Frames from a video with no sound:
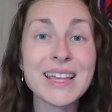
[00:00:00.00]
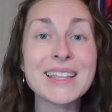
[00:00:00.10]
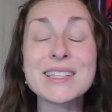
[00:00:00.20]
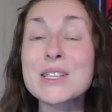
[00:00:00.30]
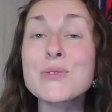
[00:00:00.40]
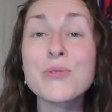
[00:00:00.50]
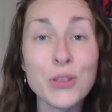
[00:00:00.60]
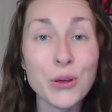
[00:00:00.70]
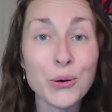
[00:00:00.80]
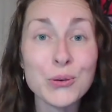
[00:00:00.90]
This is for
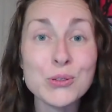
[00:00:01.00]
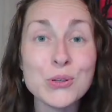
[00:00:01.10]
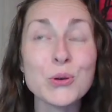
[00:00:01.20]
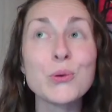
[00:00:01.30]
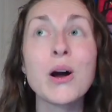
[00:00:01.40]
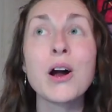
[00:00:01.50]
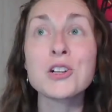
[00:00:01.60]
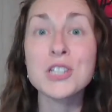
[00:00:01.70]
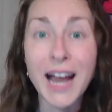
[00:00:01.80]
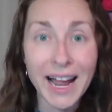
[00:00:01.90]
those who are
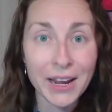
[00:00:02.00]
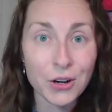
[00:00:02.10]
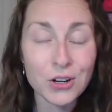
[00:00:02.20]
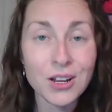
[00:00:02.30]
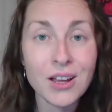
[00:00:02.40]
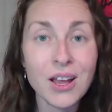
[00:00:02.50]
tired